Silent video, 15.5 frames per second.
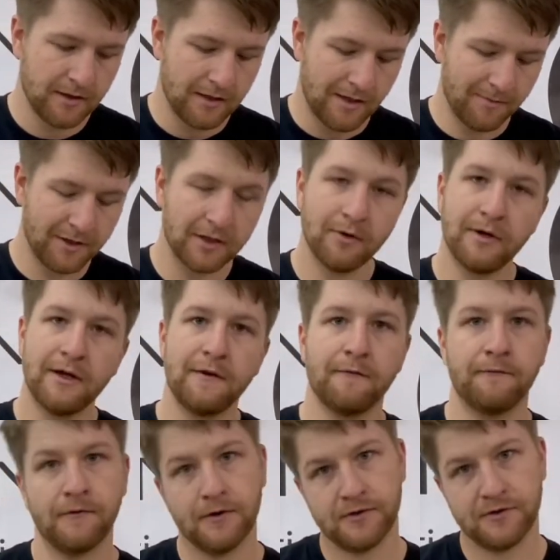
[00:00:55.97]
I'm going to go ahead
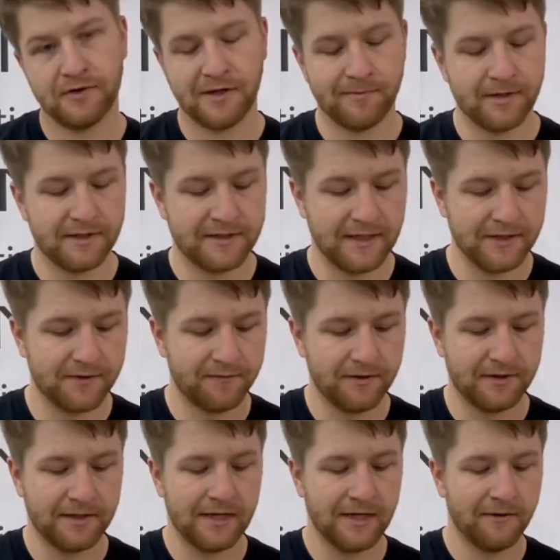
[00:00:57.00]
and firstly, I'm going to test
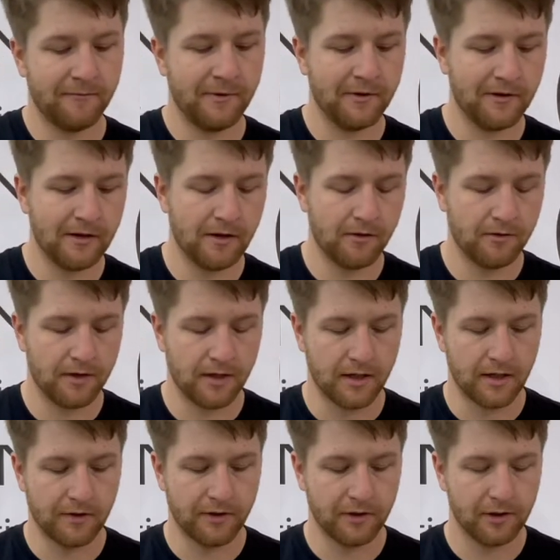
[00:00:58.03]
fit to kind of figure
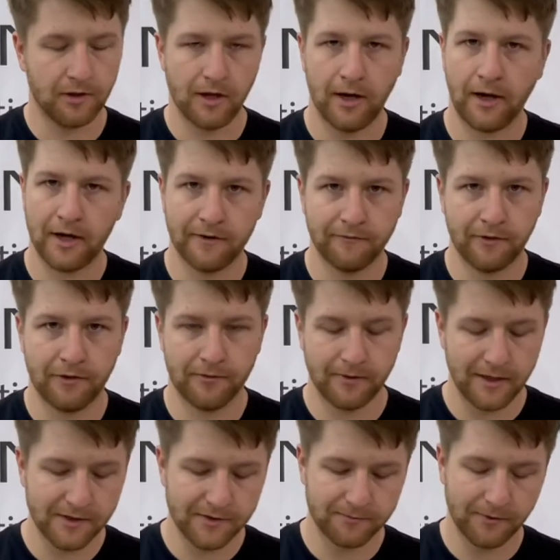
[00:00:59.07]
out the clocking of the
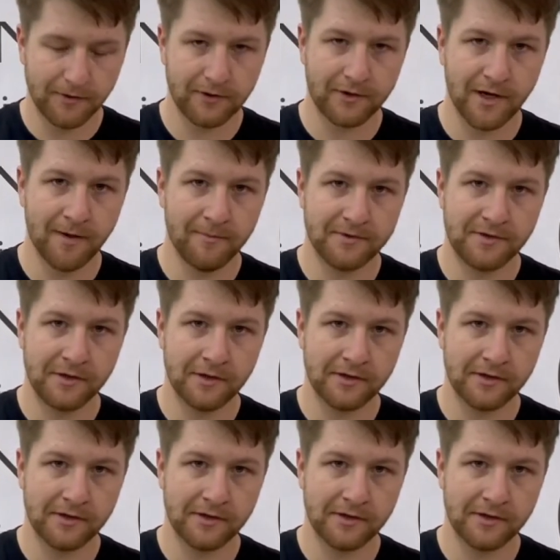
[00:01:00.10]
threads with the compensator,